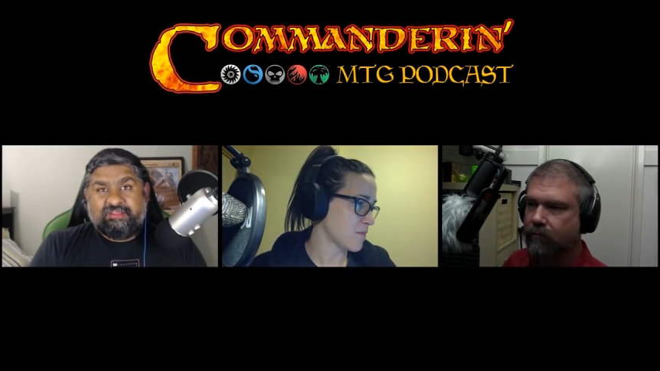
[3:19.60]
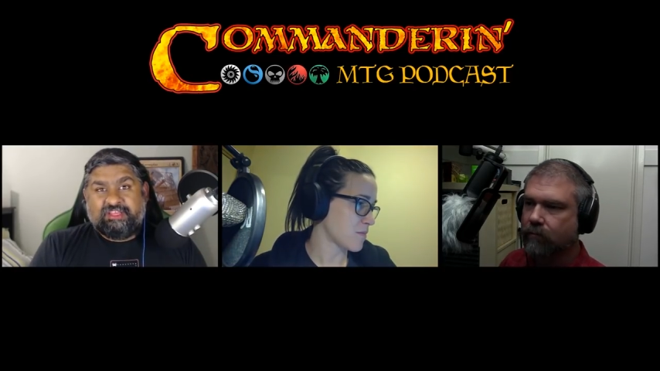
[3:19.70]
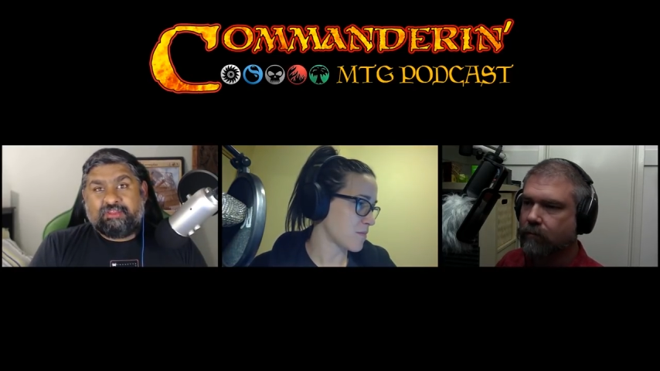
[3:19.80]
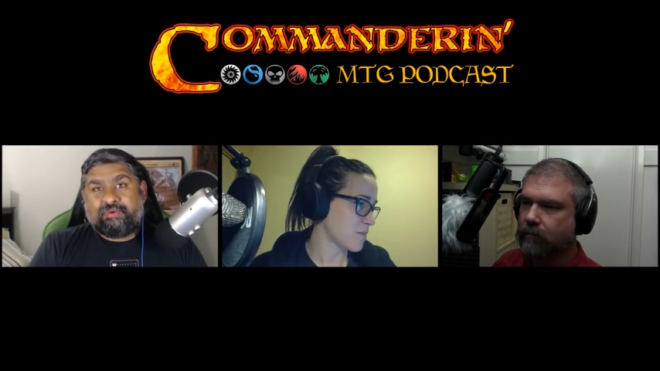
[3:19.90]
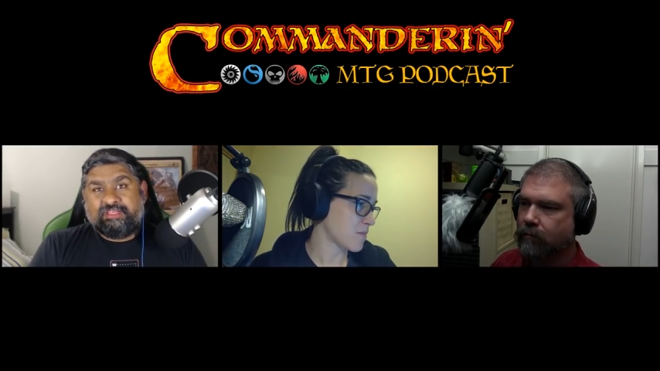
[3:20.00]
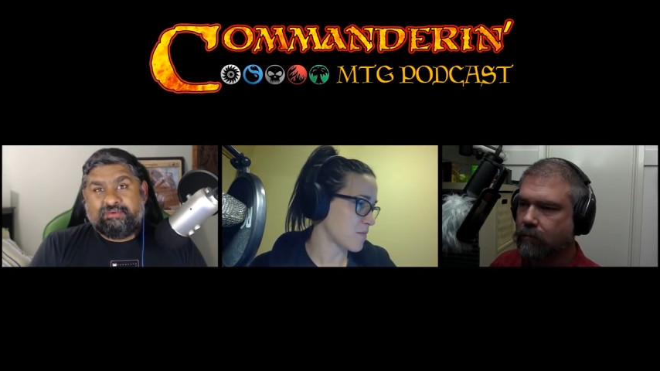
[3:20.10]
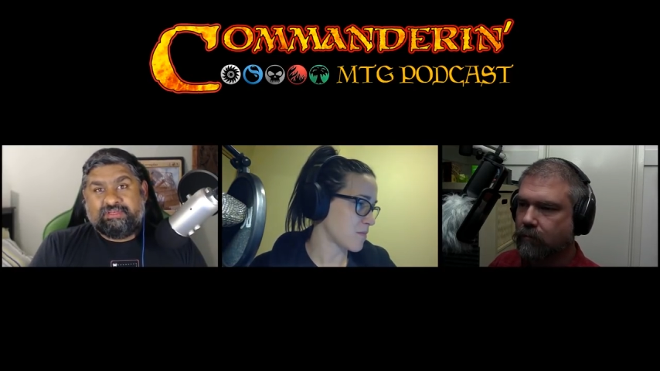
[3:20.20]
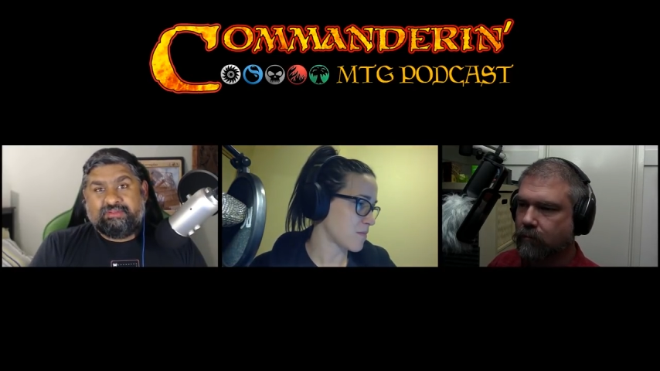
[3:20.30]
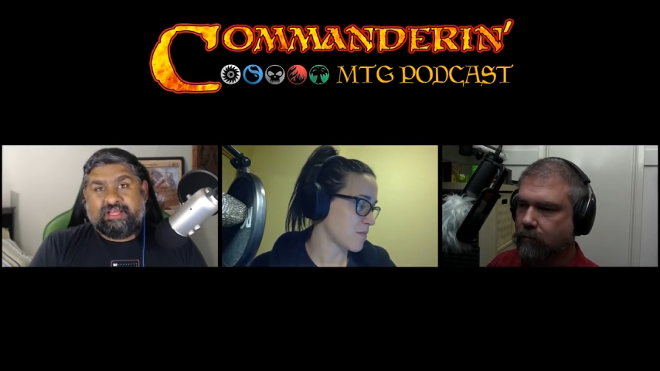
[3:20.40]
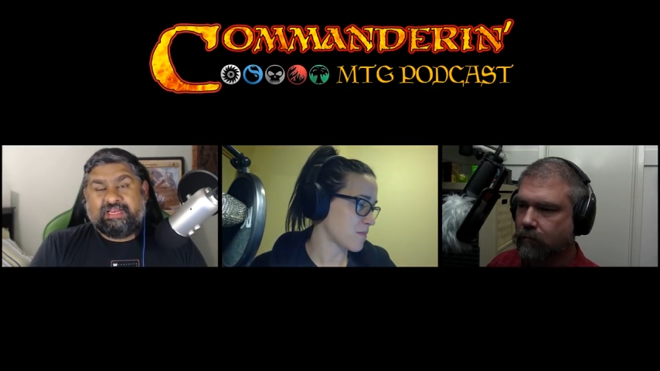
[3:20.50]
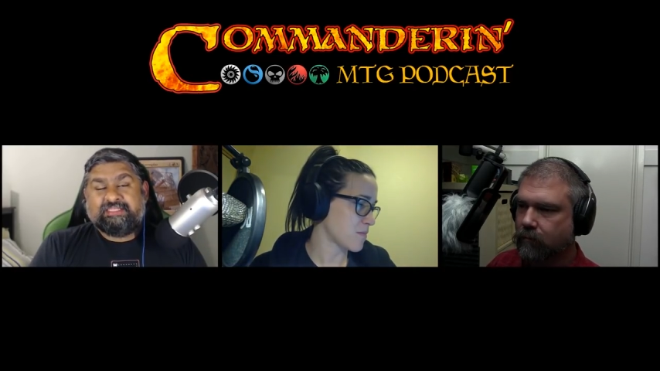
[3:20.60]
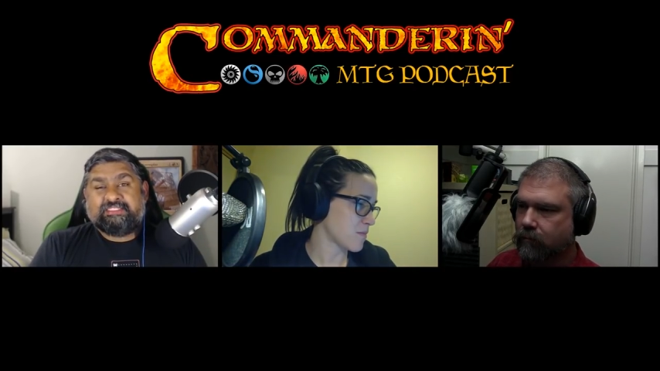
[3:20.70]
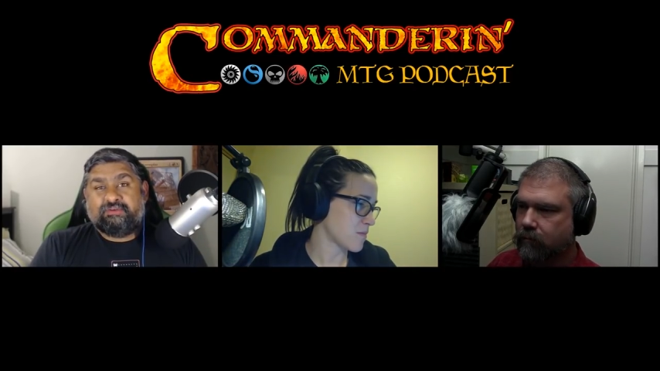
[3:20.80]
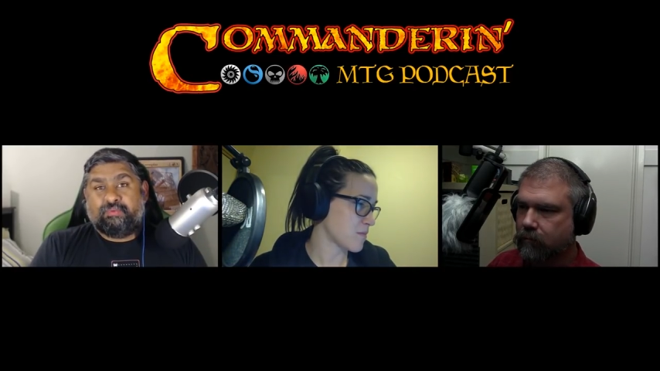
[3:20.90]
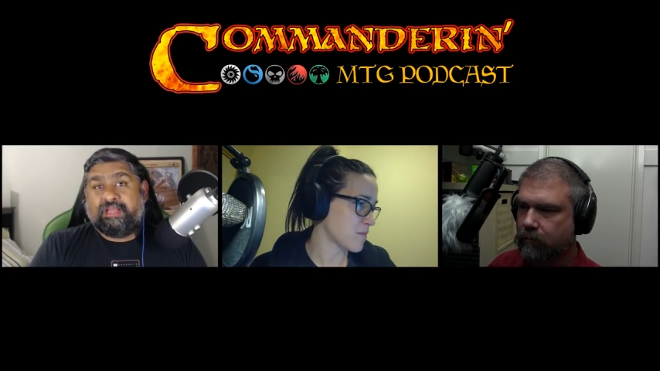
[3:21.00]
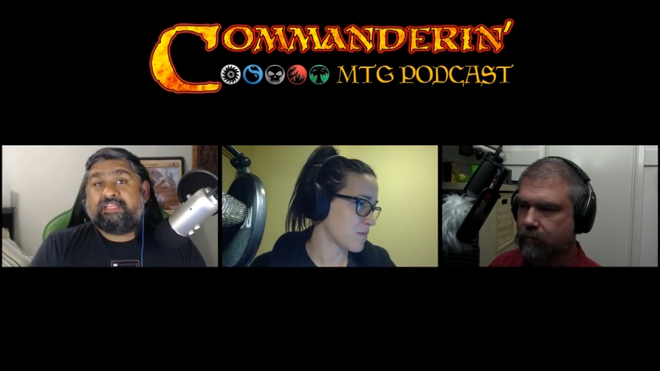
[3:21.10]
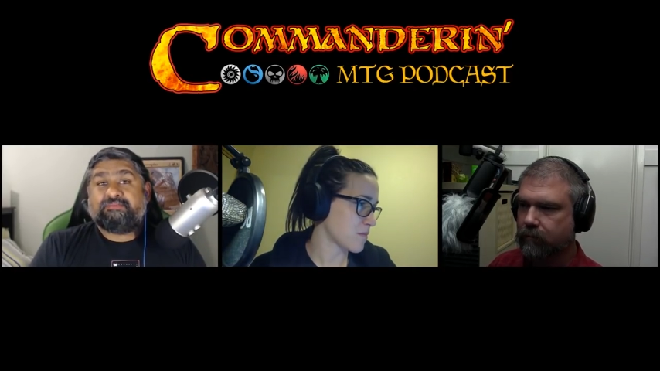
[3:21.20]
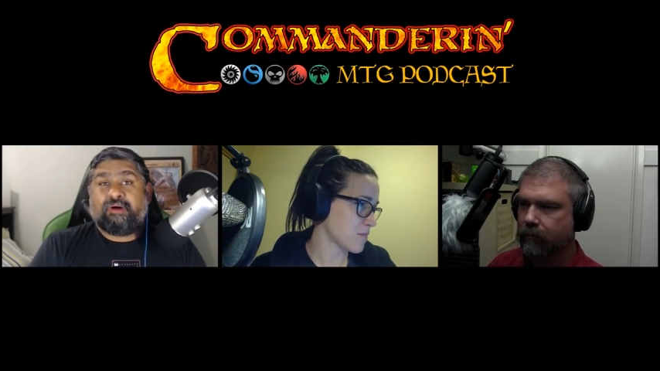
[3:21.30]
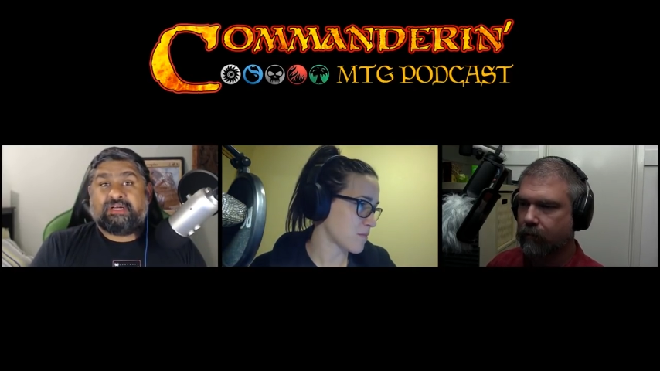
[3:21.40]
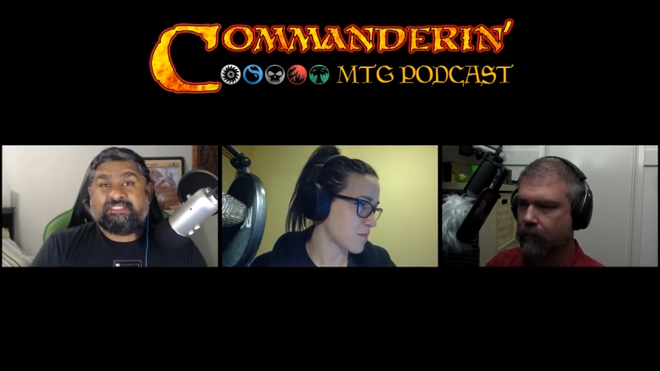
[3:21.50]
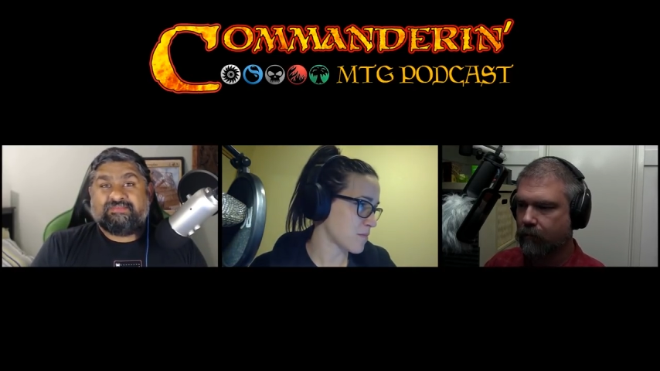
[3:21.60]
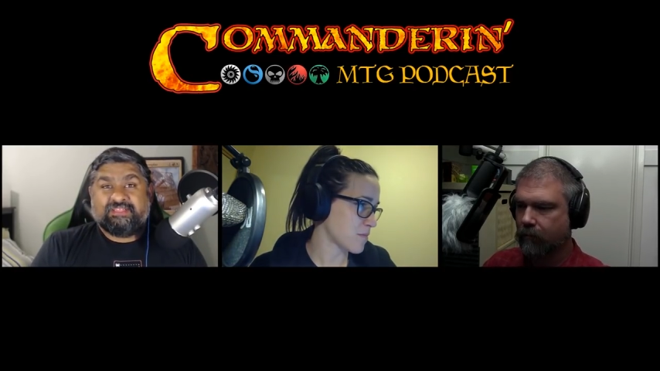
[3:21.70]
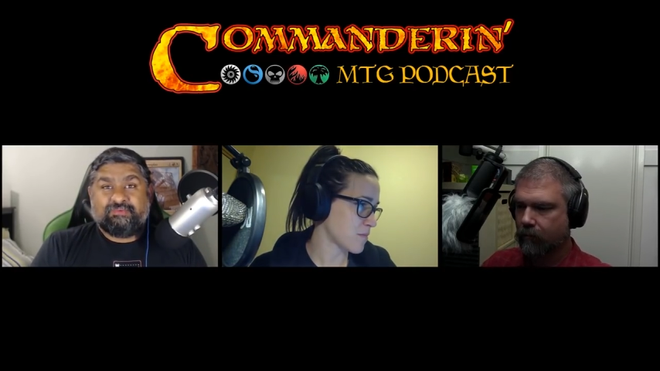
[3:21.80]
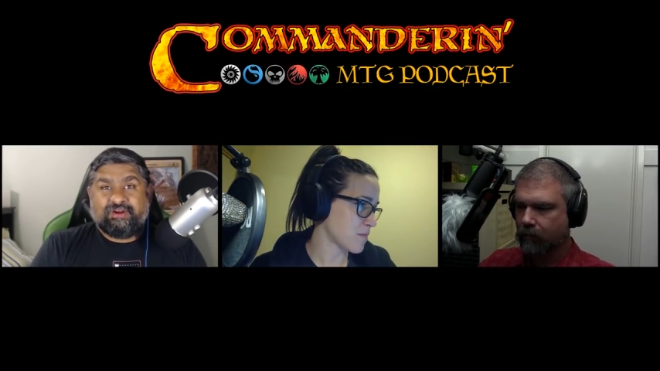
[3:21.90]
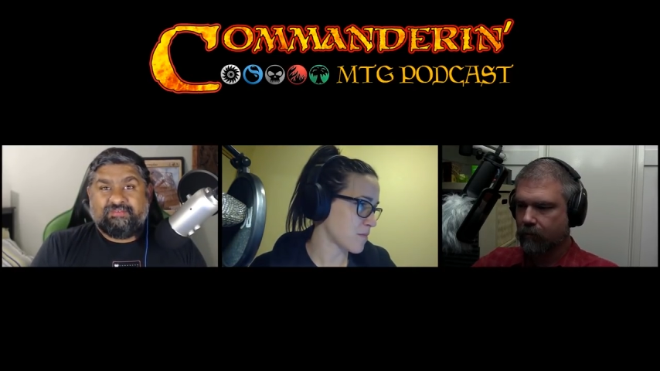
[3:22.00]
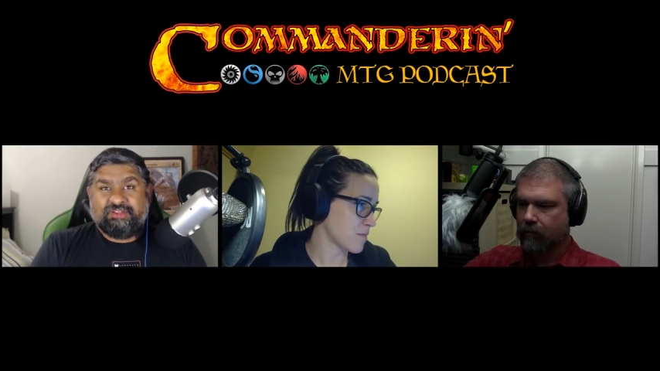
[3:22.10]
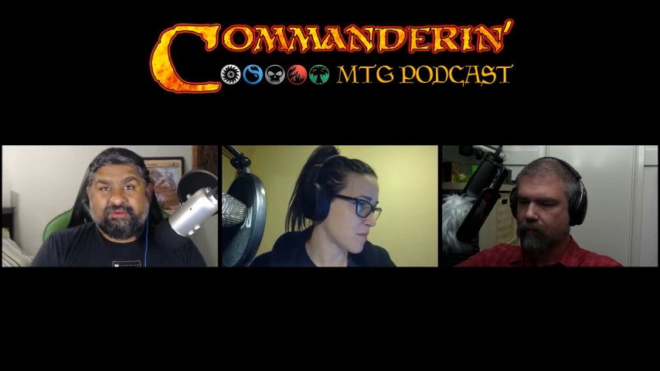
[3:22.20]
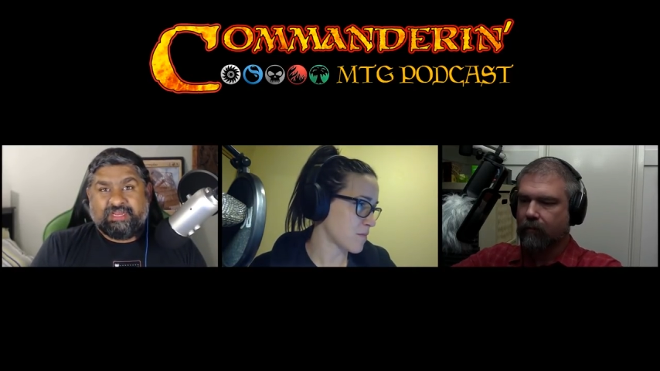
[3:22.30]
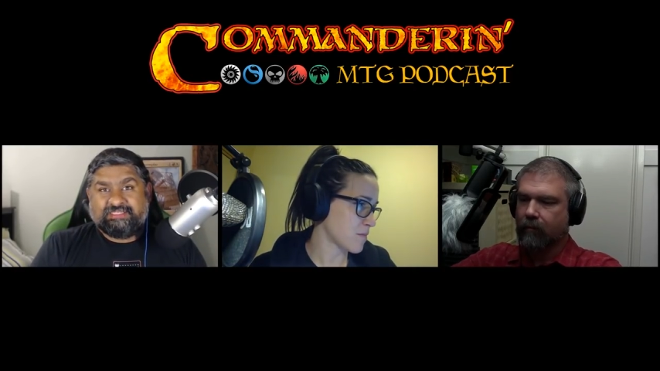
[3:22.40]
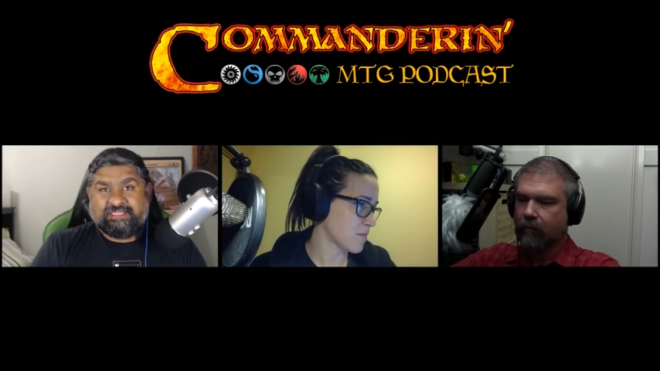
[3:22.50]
Speaker 1: The other way you could do that is to rate us positively wherever you guys